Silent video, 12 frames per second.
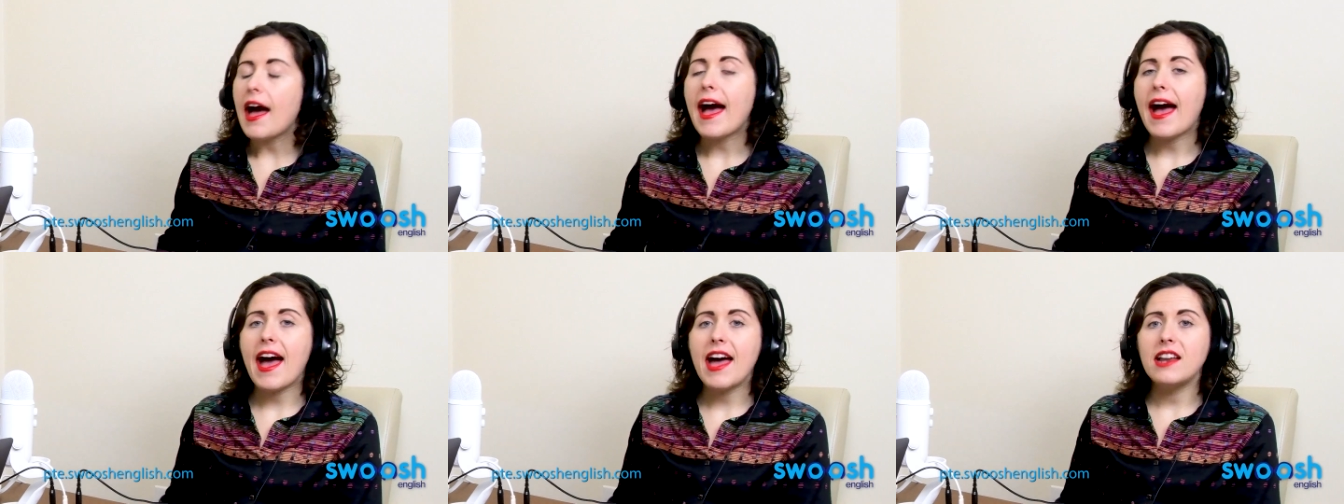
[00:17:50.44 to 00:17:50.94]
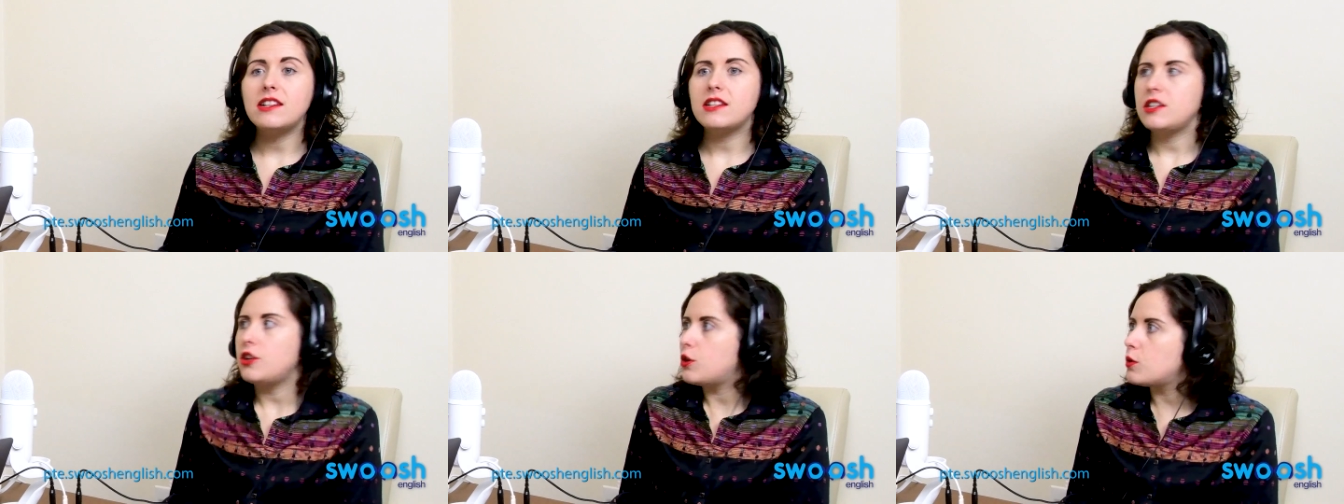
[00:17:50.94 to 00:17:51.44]
and,
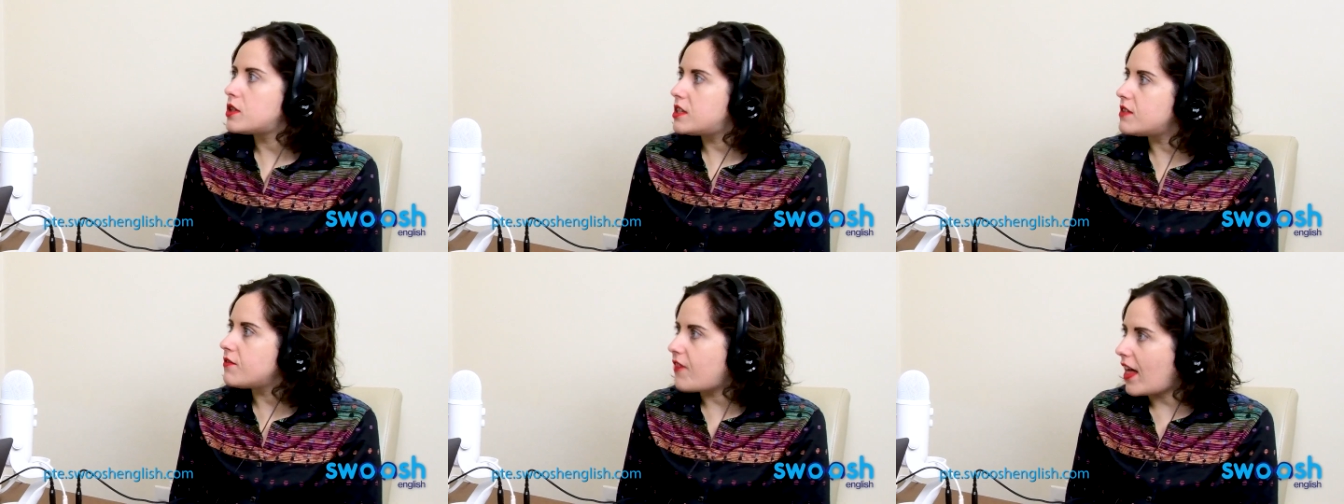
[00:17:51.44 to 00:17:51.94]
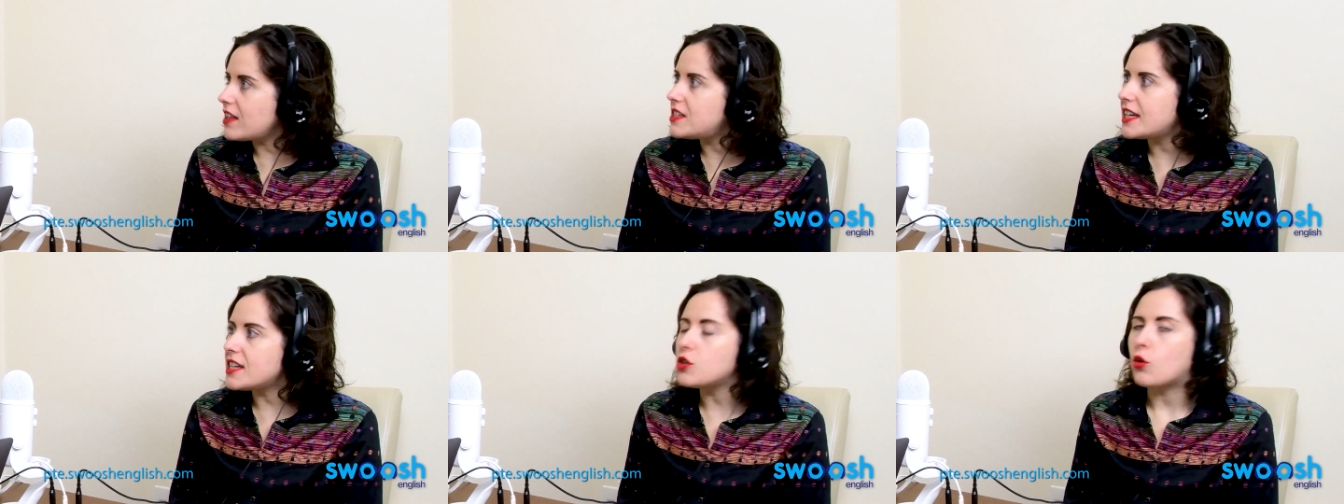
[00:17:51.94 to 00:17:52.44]

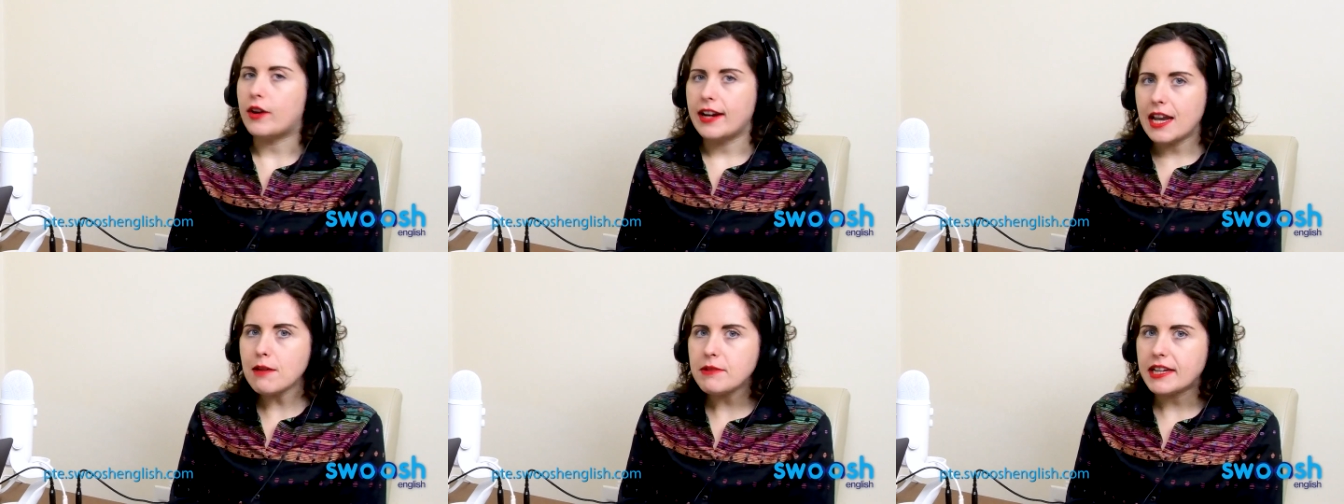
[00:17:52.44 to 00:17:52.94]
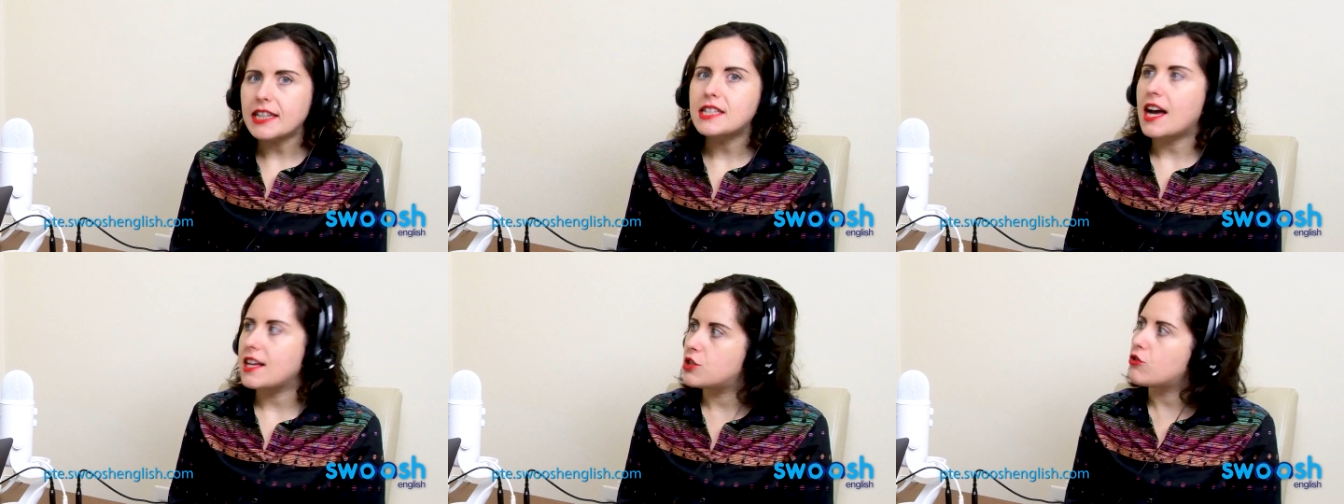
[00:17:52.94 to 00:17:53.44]
validate or eliminate
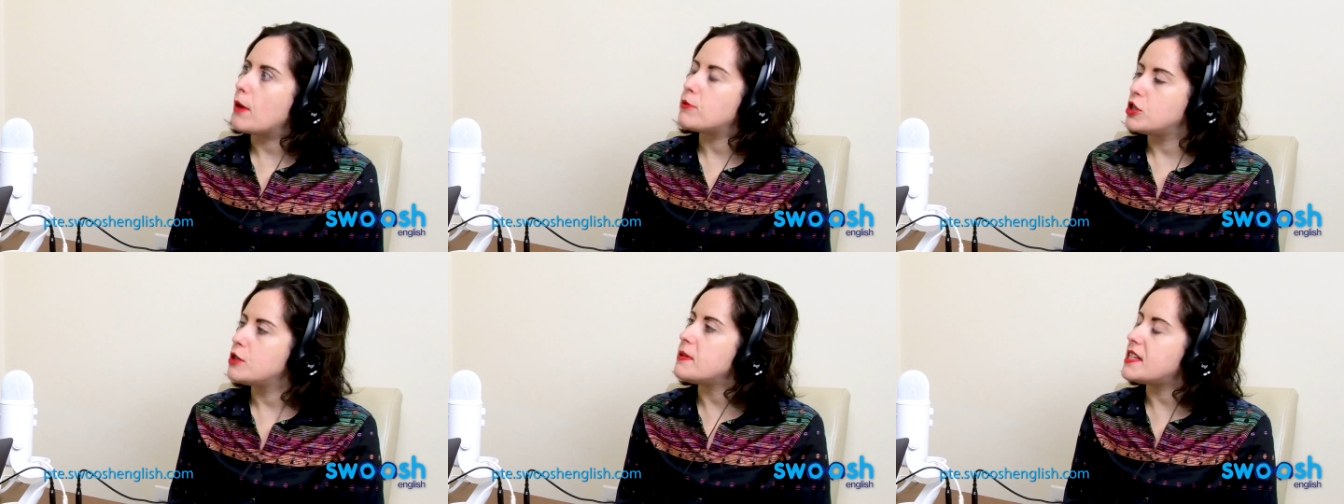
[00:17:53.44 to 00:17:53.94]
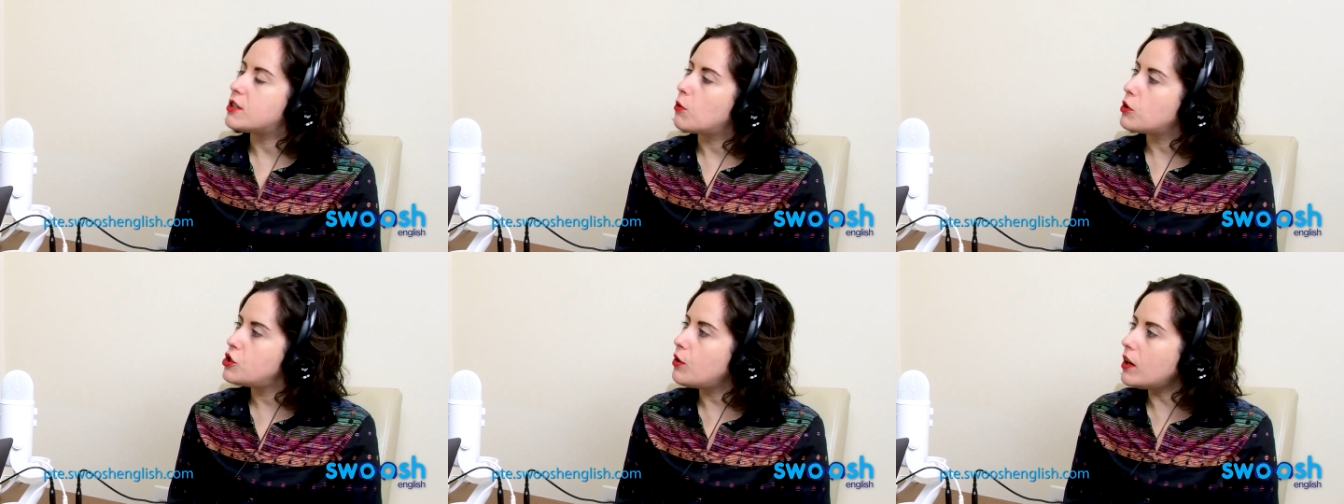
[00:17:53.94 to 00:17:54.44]
answer options based on
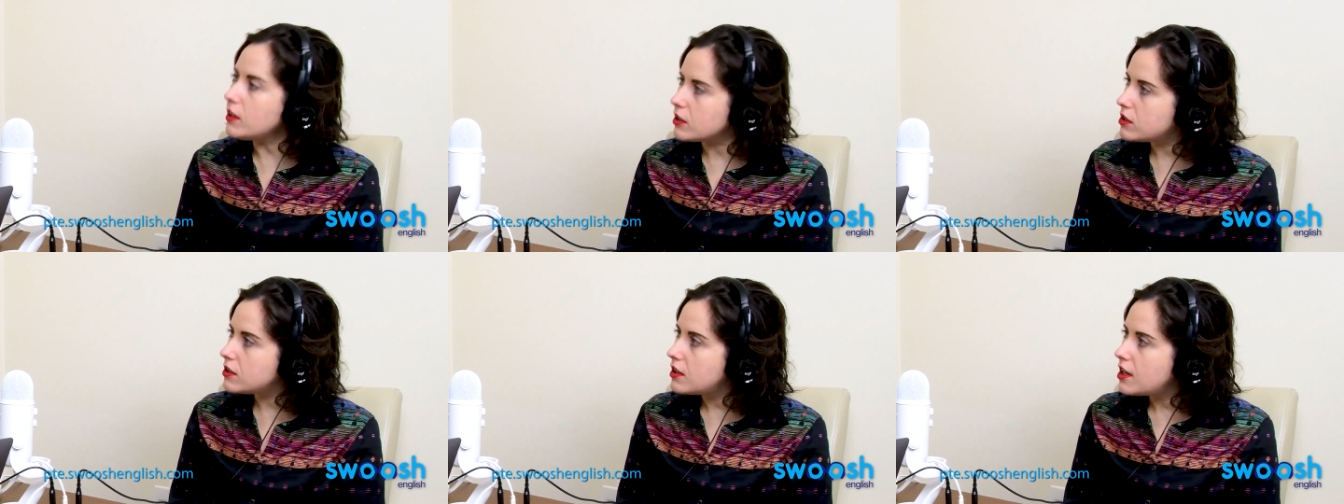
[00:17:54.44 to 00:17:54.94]
what you heard.